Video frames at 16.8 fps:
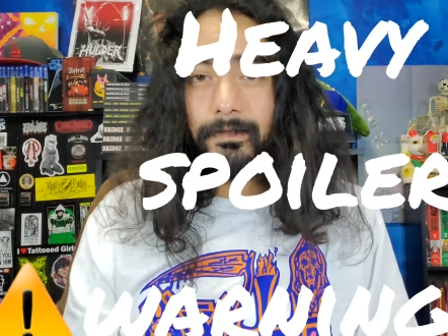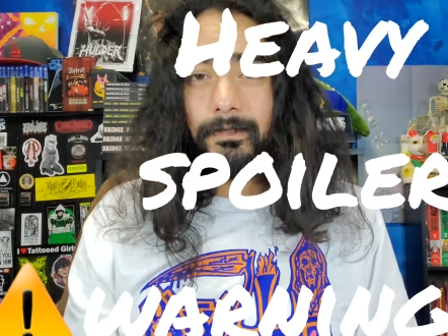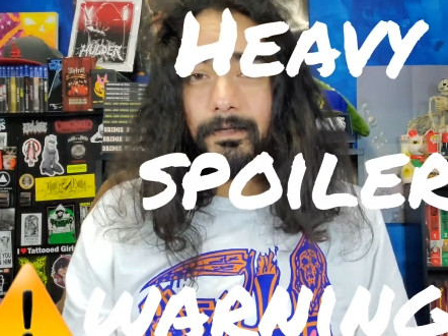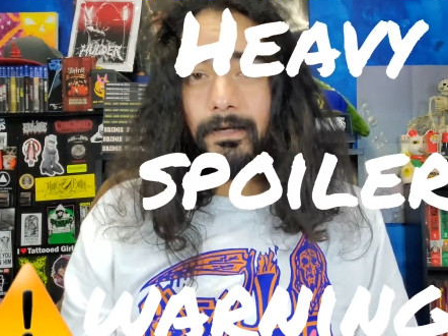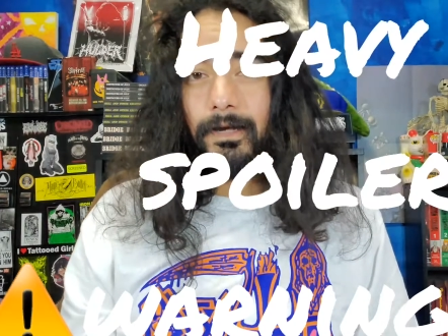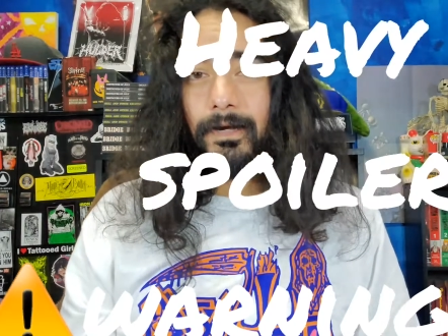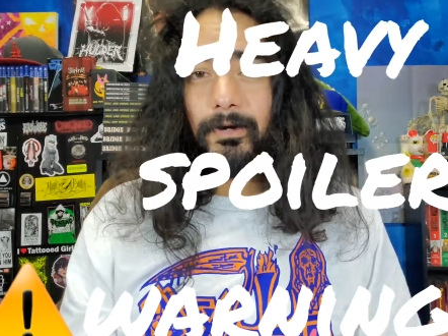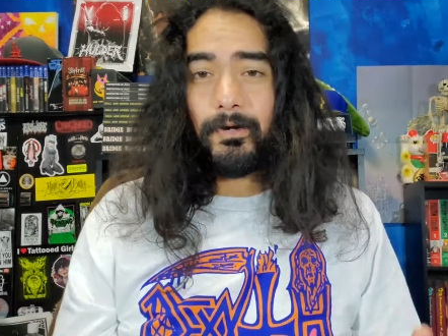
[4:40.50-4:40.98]

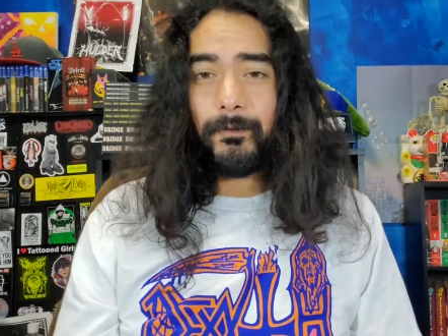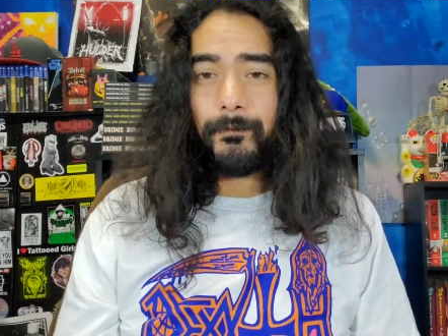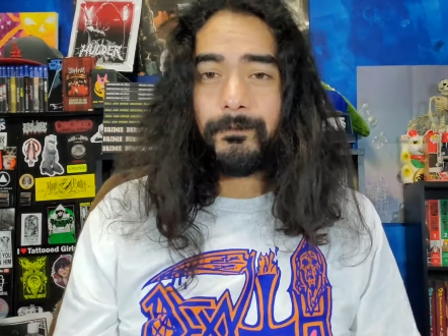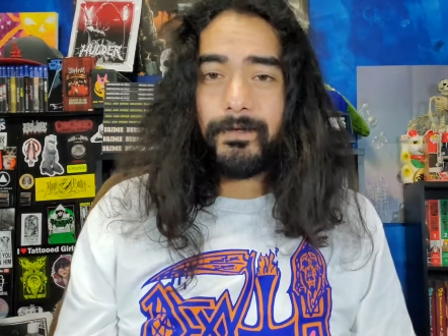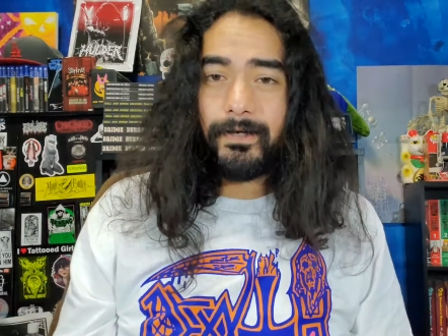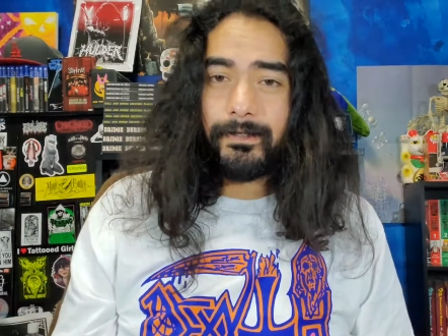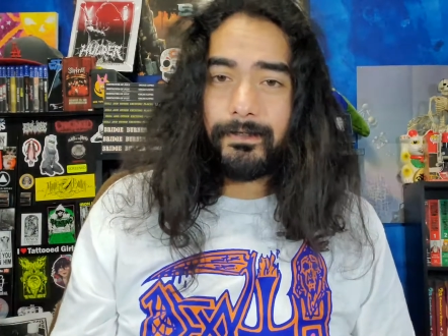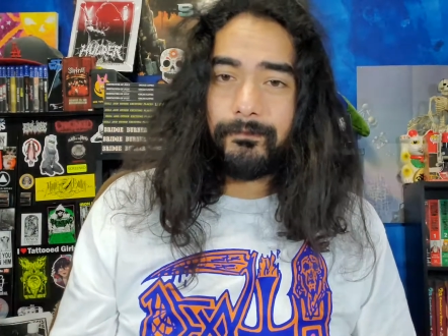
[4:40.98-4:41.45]
I hope
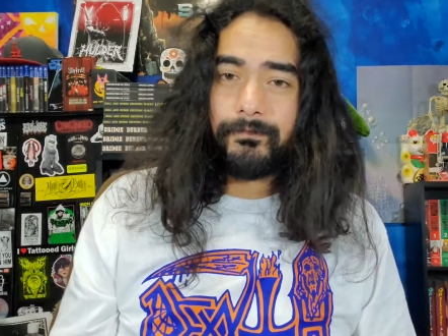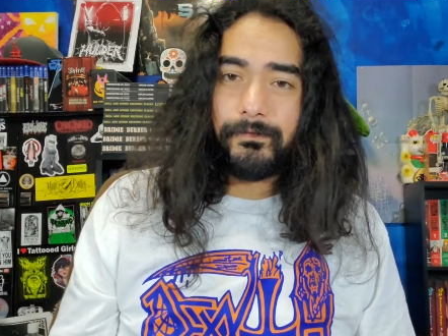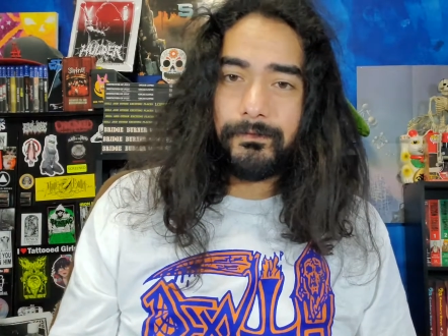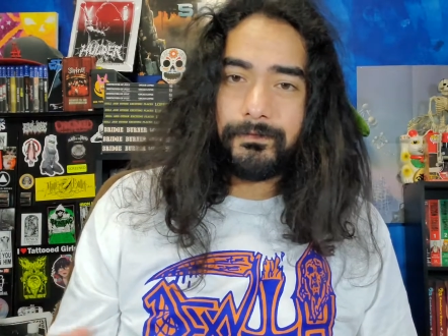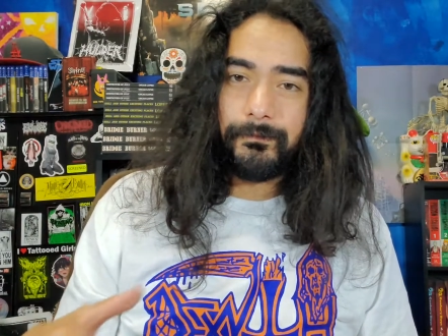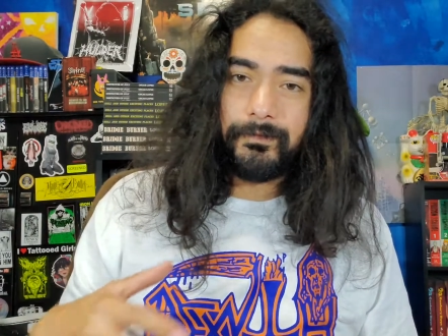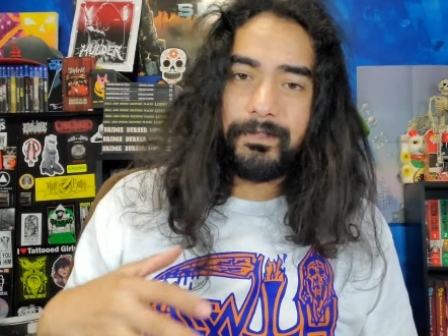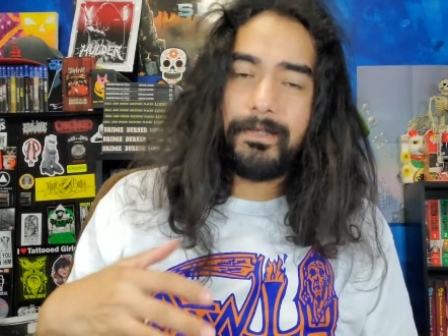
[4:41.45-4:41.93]
that if you're
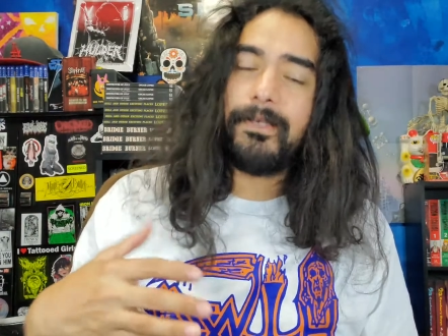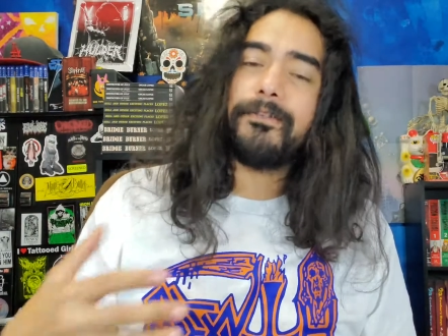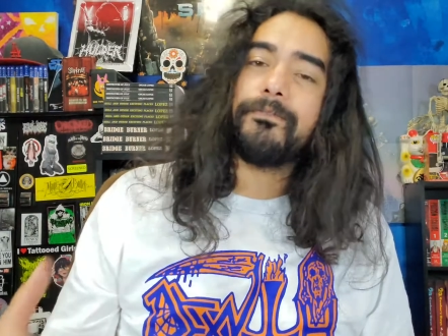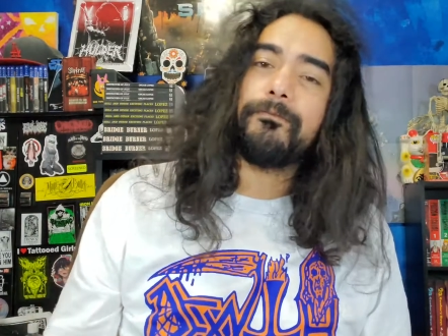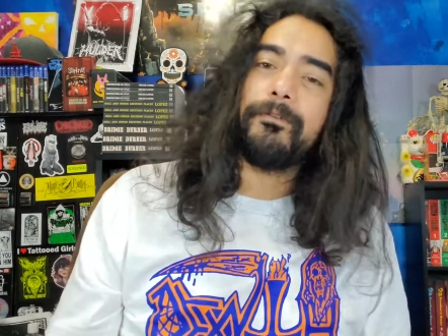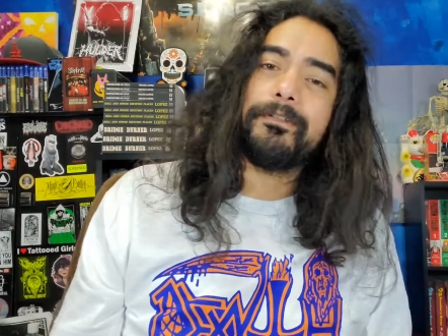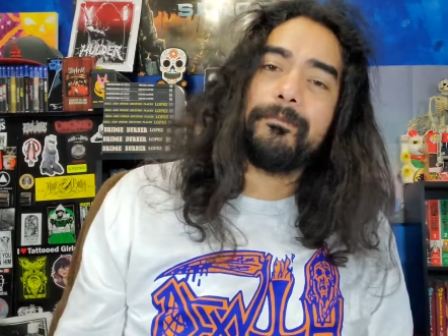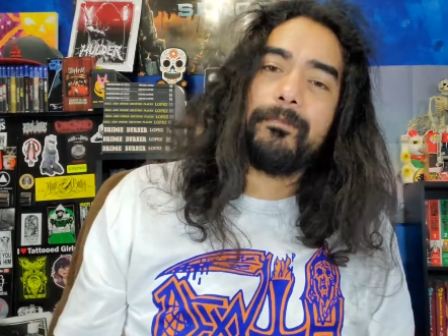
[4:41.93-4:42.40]
somebody that
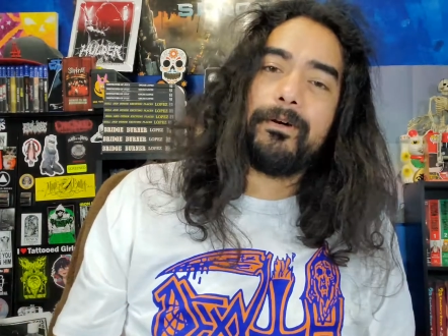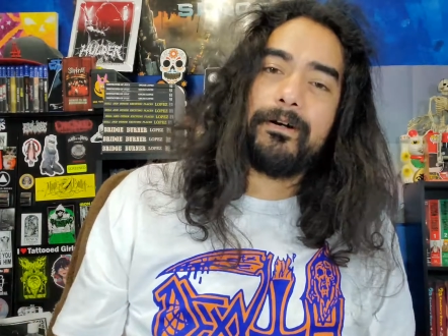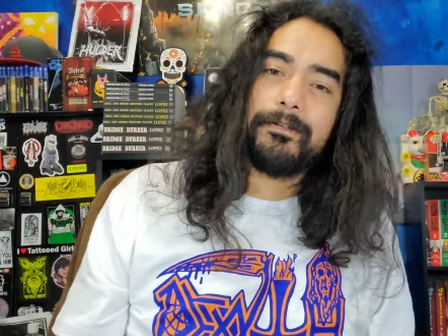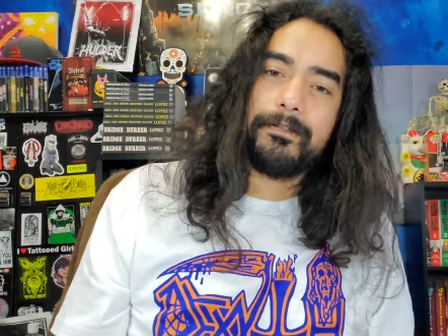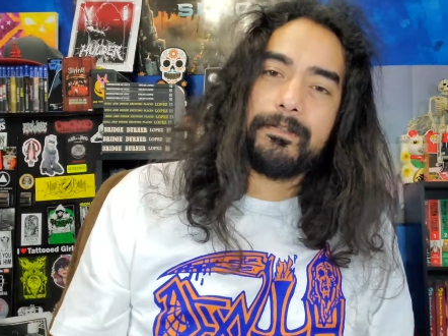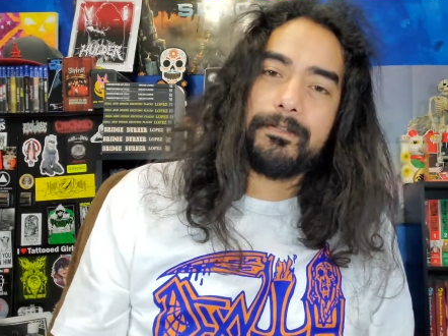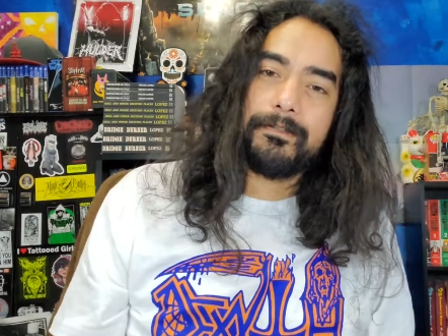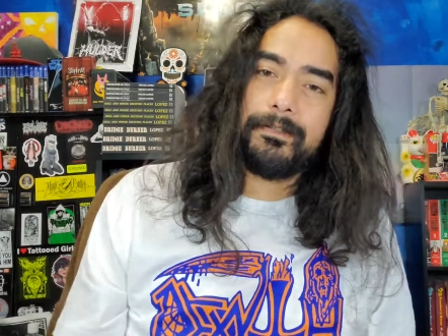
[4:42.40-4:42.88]
hasn't read the
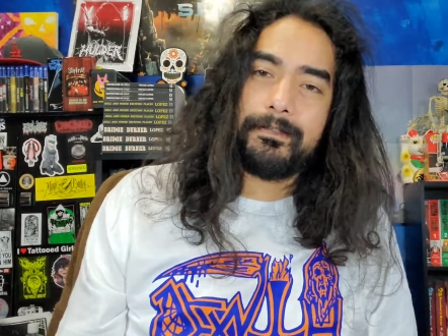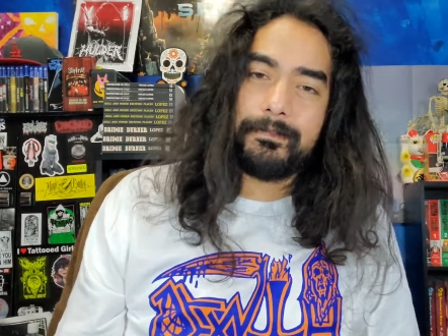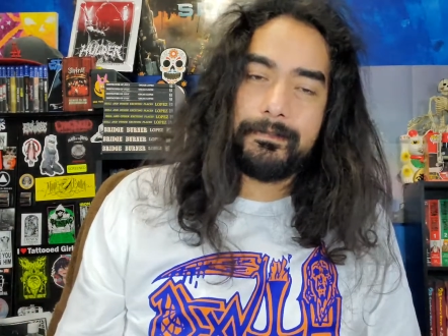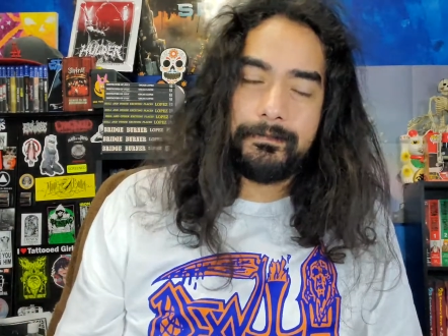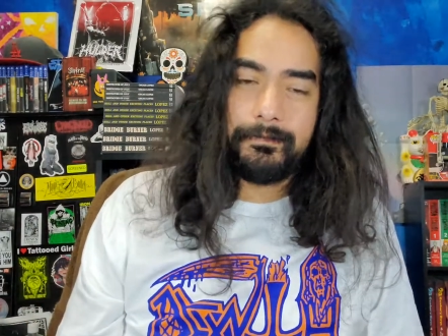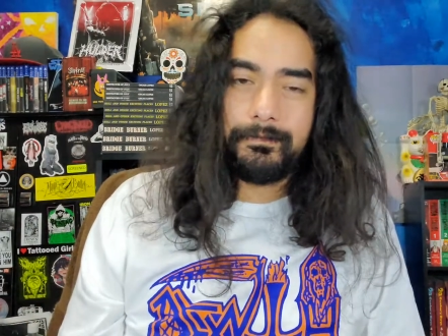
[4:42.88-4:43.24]
manga, that